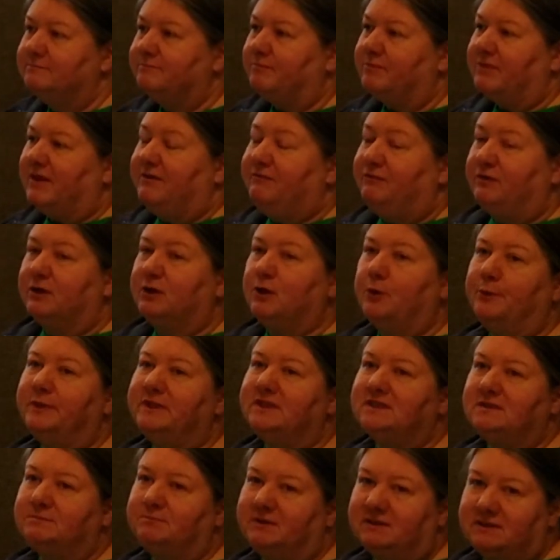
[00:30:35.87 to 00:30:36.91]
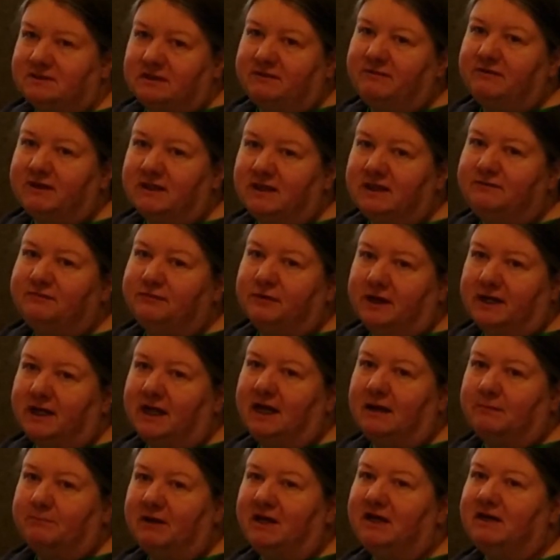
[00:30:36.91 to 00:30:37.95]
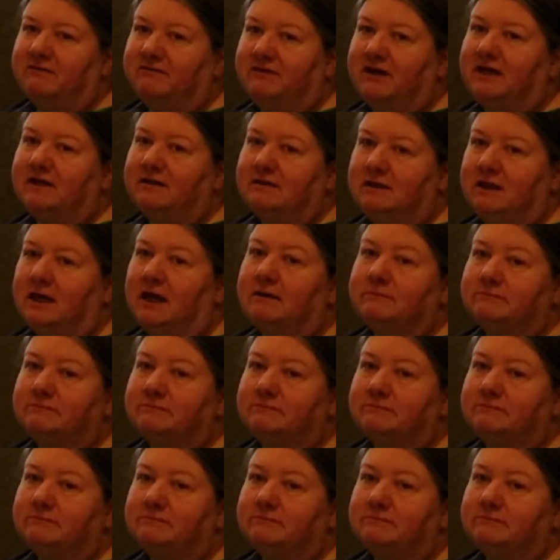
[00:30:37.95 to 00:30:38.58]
If you're going specifically for a campaign event, yeah.